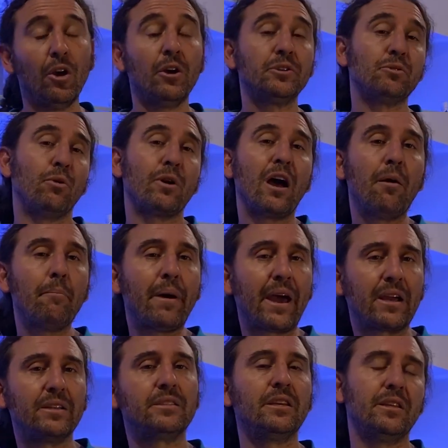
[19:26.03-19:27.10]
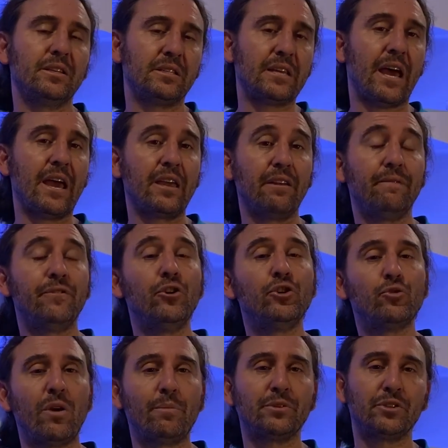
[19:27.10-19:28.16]
So we'll come back and see this tank in
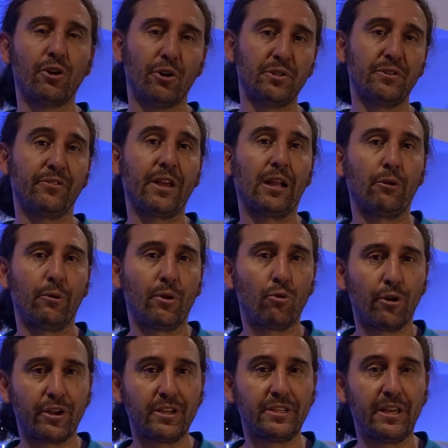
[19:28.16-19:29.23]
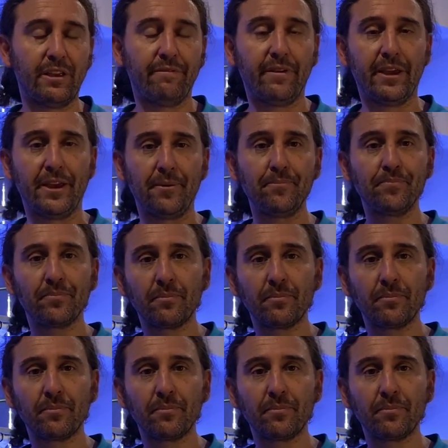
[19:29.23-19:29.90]
future episodes of Aquatica TV.